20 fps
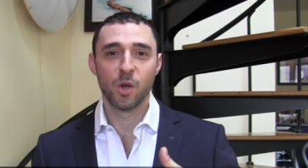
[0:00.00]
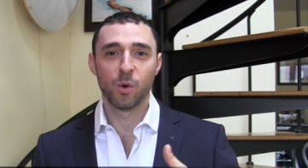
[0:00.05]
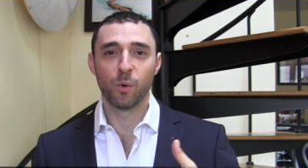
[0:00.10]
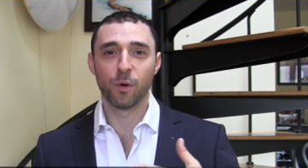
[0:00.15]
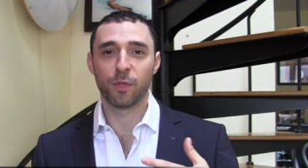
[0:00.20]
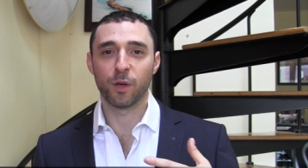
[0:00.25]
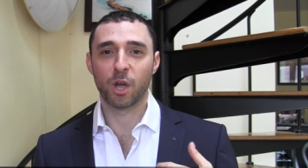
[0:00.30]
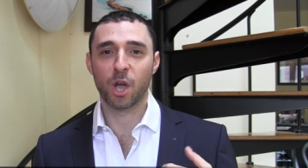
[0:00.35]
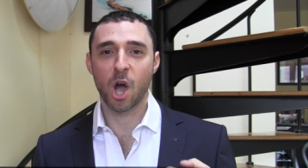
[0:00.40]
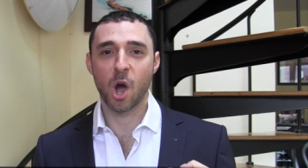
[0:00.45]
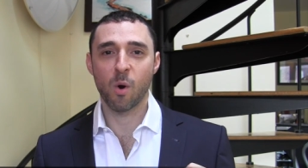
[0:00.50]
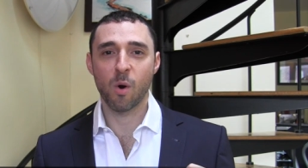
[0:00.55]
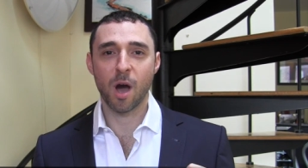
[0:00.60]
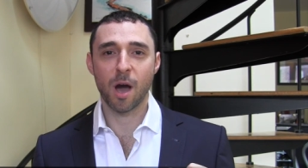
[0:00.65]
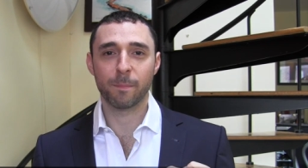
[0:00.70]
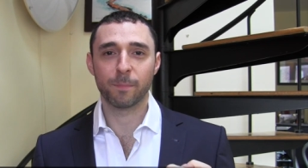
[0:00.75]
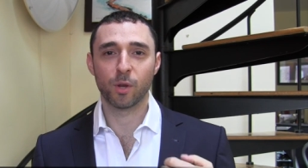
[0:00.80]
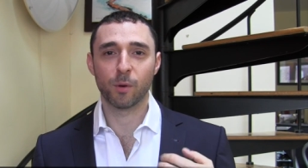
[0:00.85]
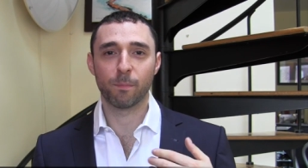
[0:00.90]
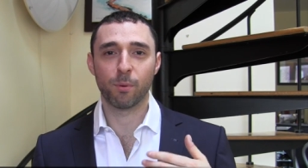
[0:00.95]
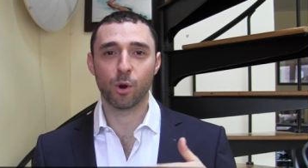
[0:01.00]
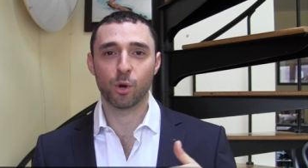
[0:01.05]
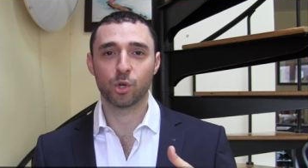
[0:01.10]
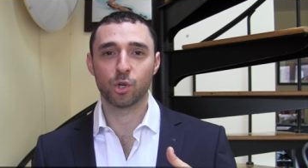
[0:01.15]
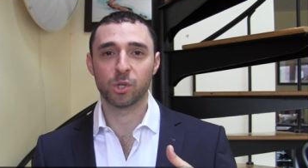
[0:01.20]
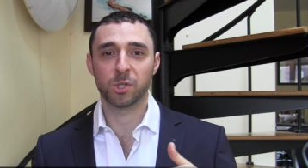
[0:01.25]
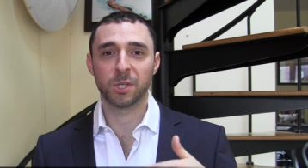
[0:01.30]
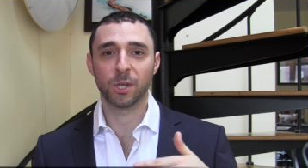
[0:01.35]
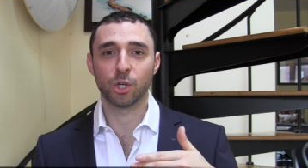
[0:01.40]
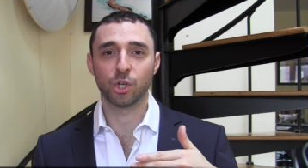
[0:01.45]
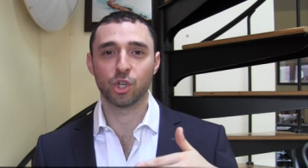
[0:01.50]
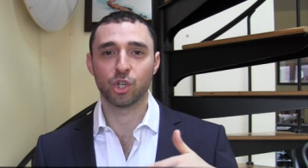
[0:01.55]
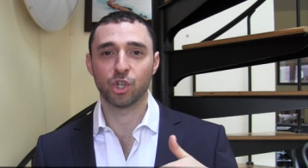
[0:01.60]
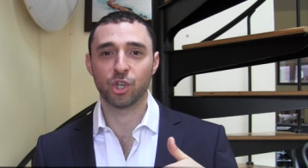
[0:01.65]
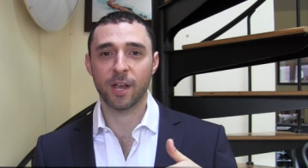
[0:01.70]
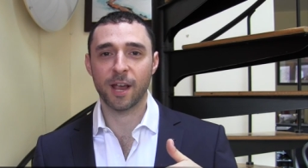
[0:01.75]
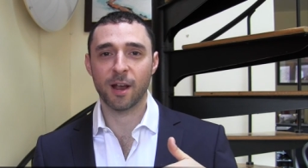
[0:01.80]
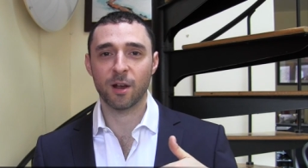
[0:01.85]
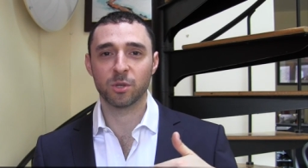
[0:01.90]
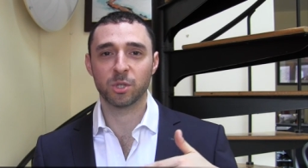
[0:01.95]
with a co-op you're purchasing
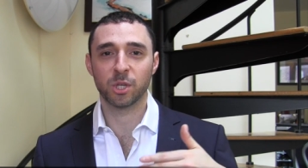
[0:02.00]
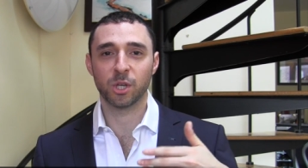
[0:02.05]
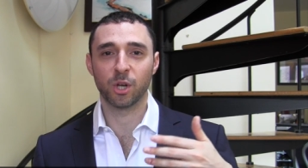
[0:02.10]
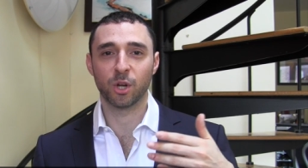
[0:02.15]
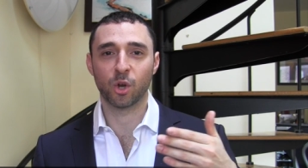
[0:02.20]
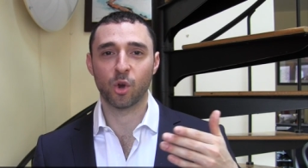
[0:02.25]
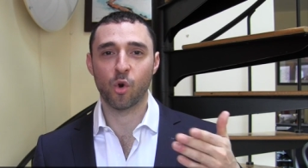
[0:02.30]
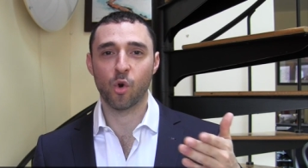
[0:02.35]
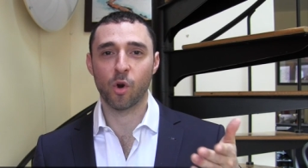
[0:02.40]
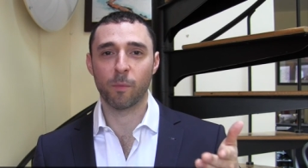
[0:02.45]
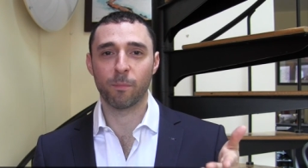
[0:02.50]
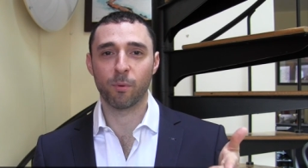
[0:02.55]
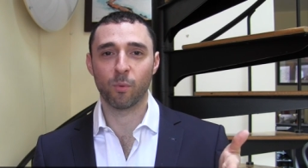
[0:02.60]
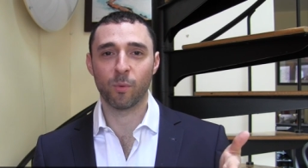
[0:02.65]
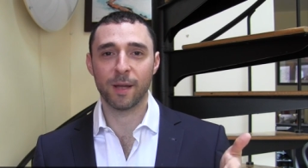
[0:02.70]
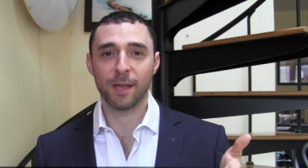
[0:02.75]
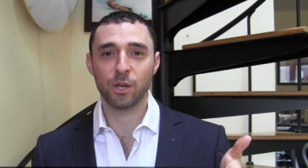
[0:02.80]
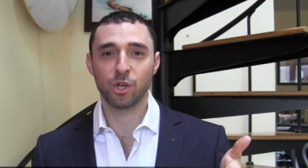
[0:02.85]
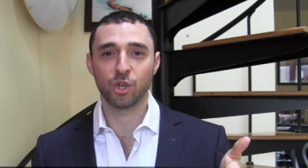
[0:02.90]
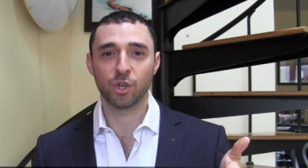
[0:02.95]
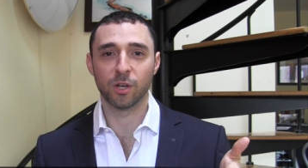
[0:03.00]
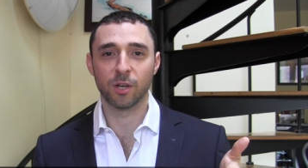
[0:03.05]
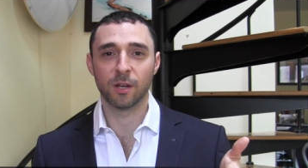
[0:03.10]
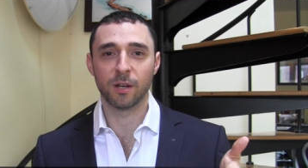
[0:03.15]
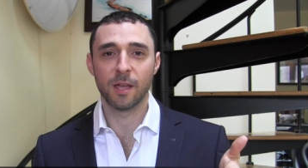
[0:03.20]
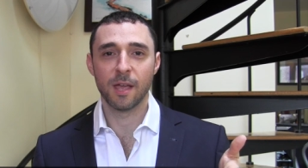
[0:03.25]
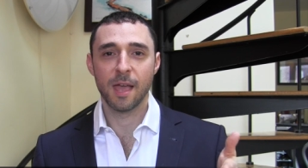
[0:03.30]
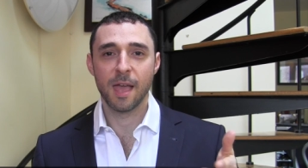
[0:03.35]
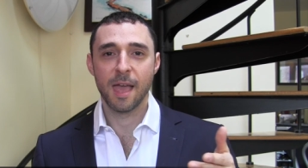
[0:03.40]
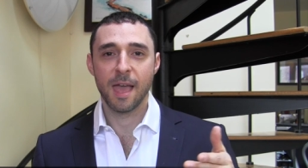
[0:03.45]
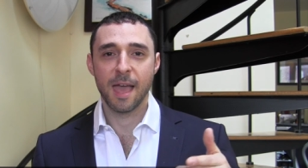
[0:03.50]
shares in a corporation